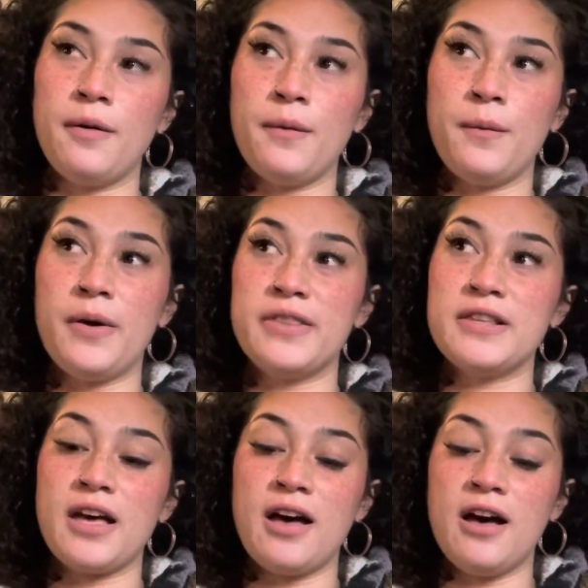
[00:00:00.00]
with
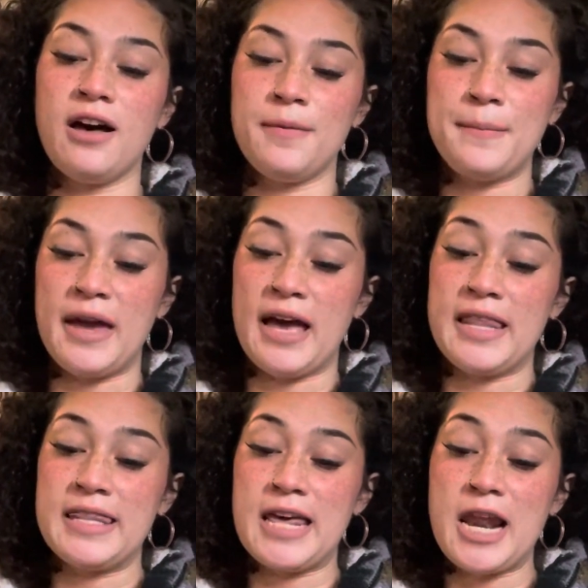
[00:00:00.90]
a
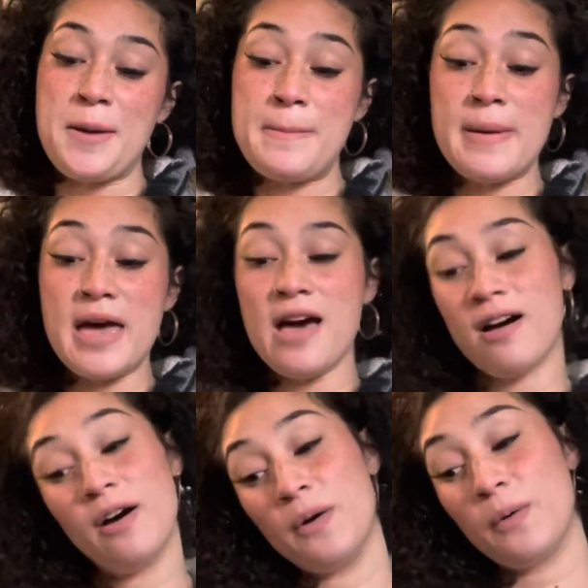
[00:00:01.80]
man that I met
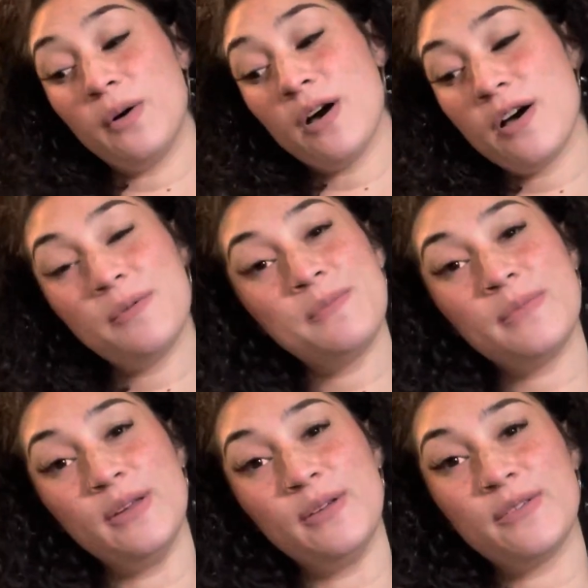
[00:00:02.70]
on Guam
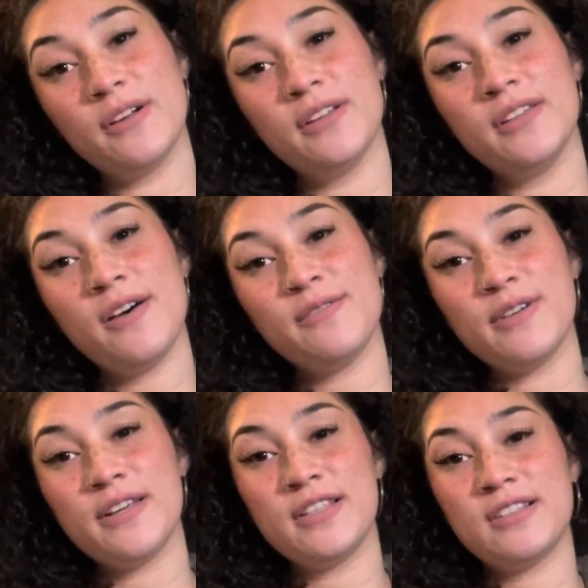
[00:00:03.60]
and fell in love
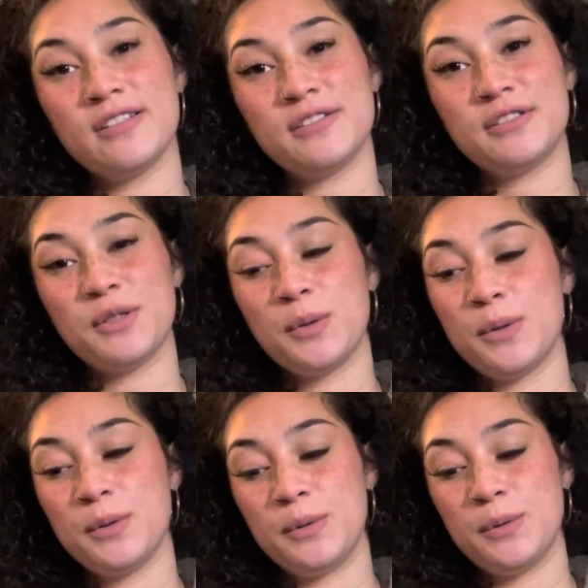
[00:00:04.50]
with.
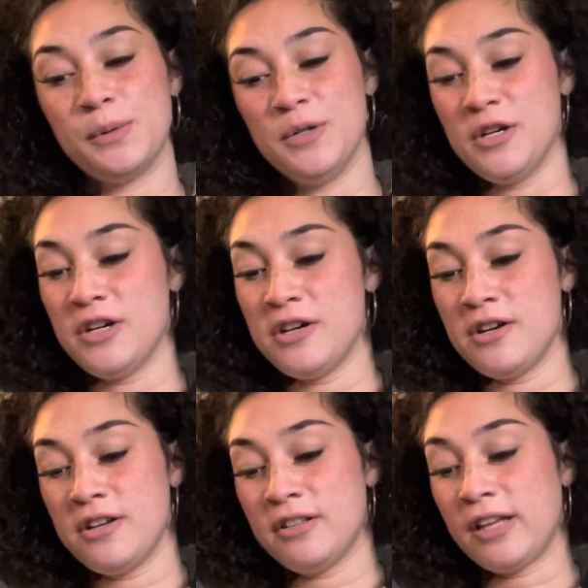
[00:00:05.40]
So
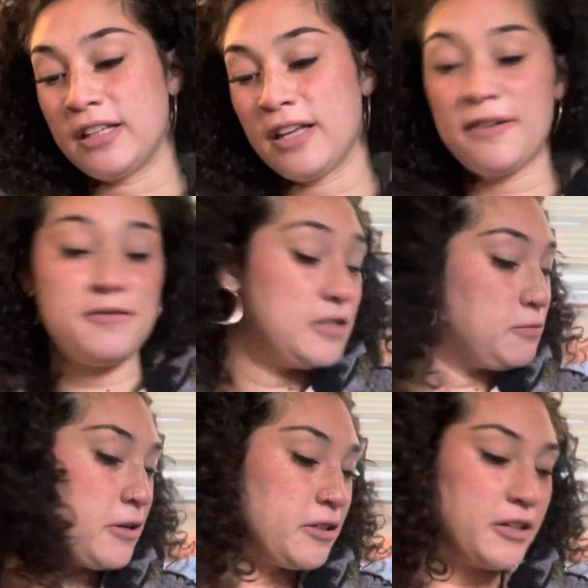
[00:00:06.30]
like, life has
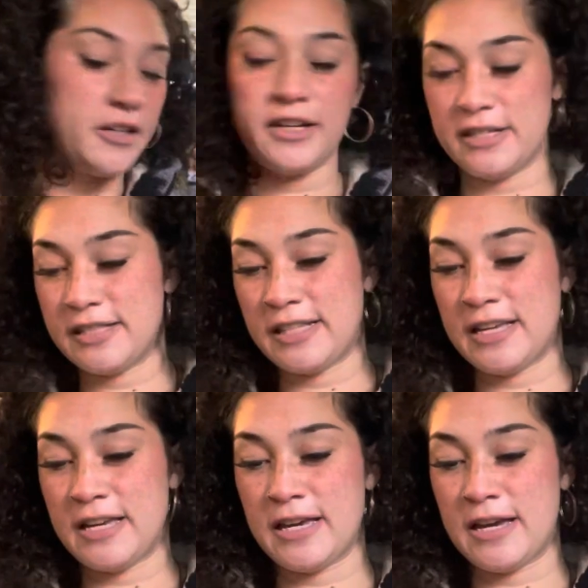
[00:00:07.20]
been
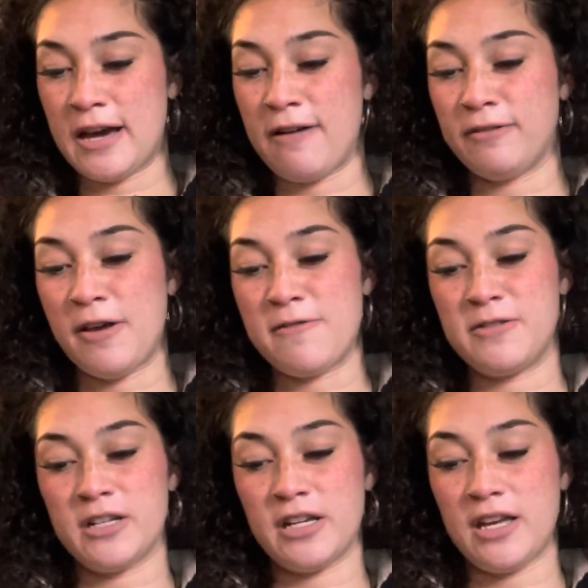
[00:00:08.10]
crazy. I've
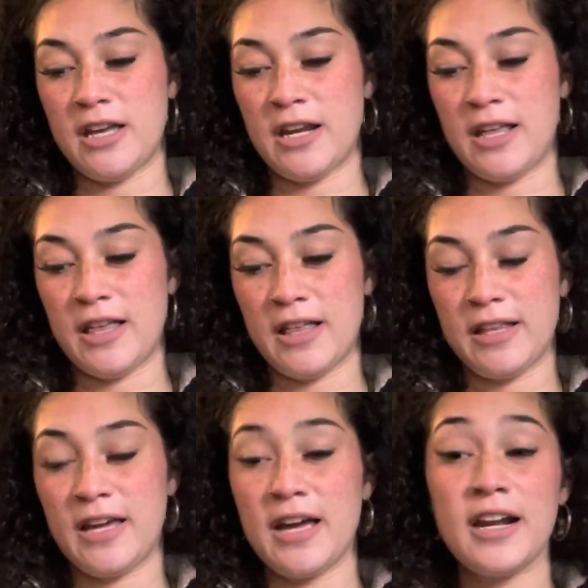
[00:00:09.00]
lived in
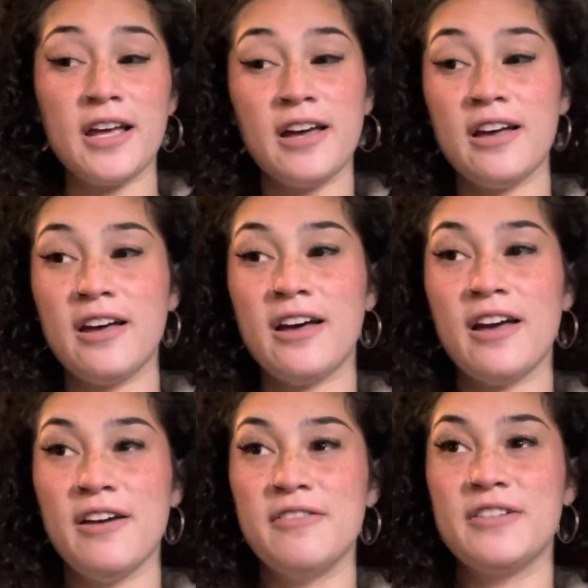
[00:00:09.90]
Atlanta,
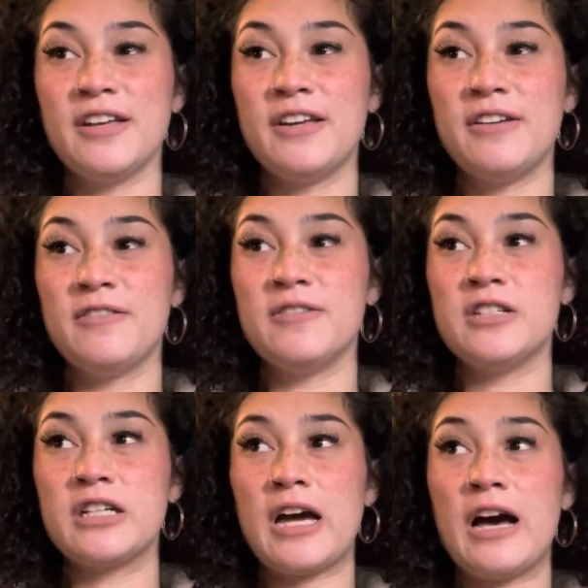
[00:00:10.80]
I've lived
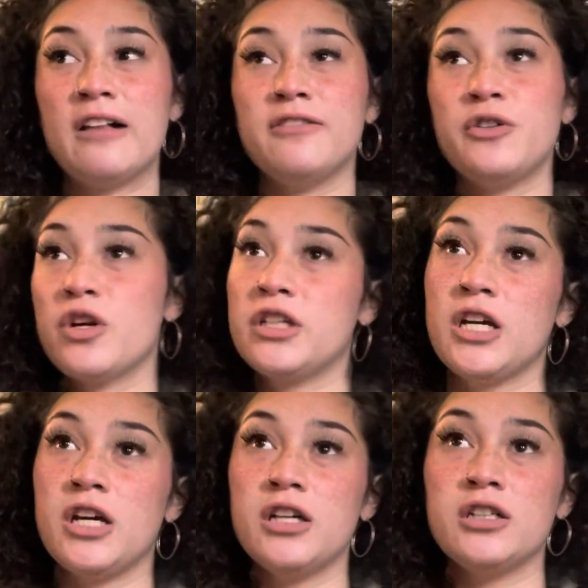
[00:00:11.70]

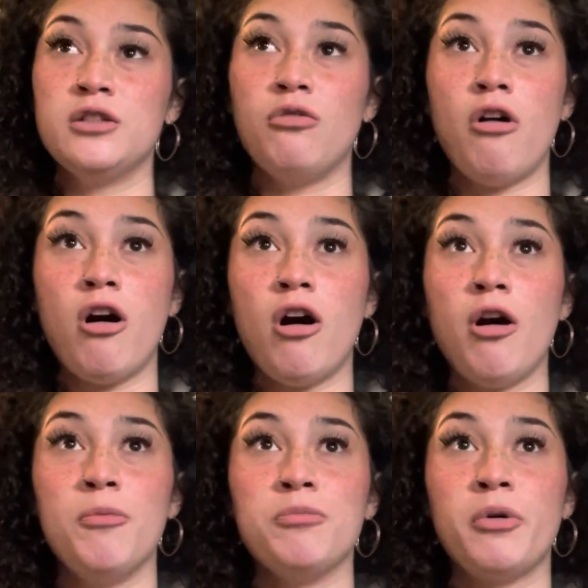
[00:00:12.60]
California,
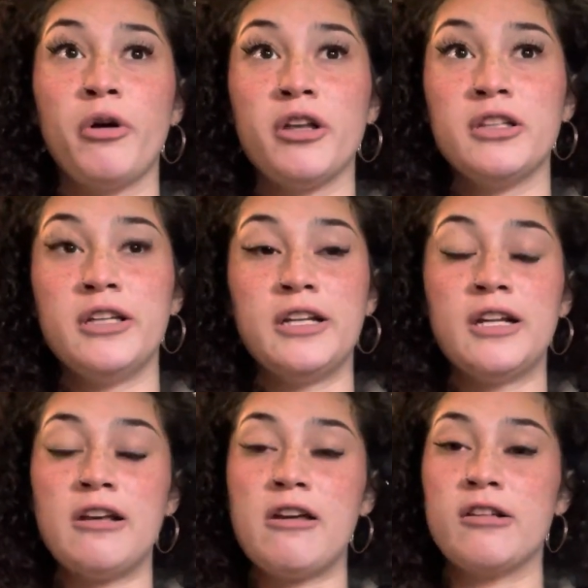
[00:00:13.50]
Guam,
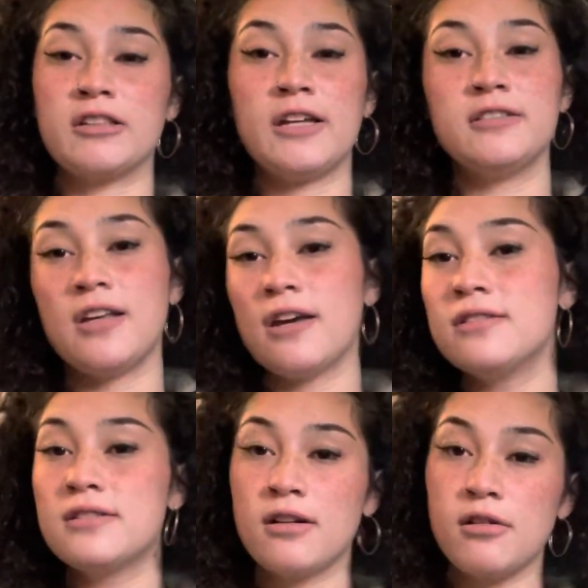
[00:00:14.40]
Portland, and like
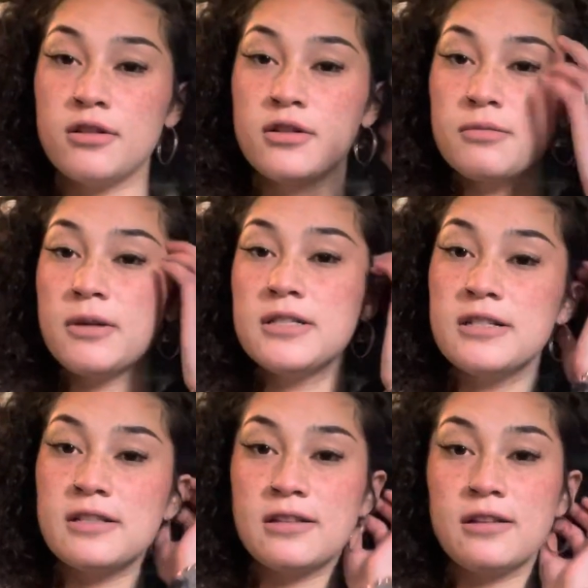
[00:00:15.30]
danced in all those
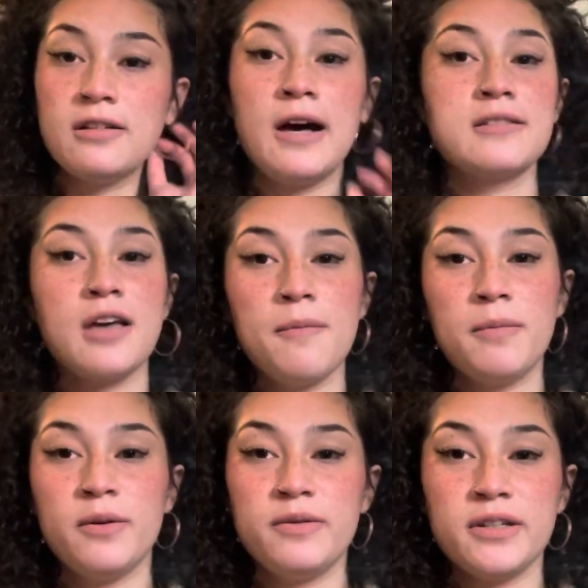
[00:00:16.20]
places in the last
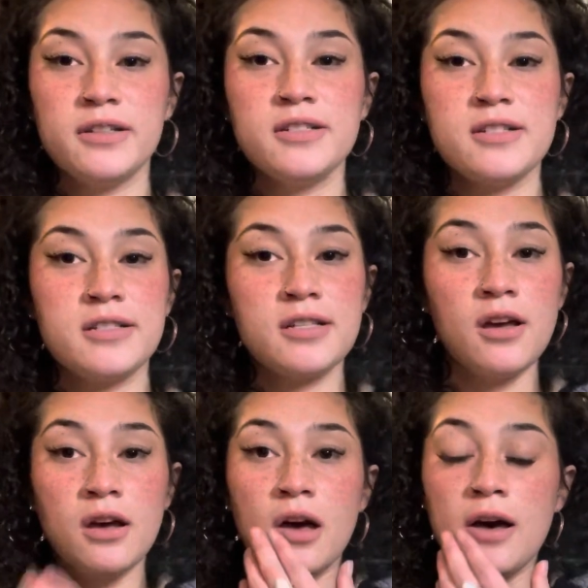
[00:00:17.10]
couple of years.
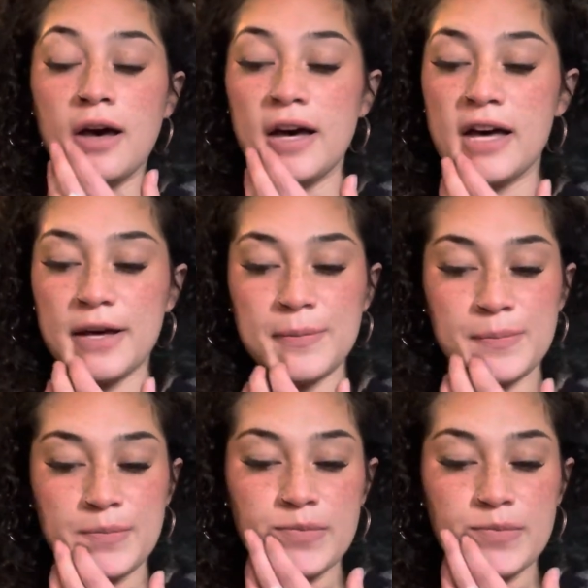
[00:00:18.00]
I've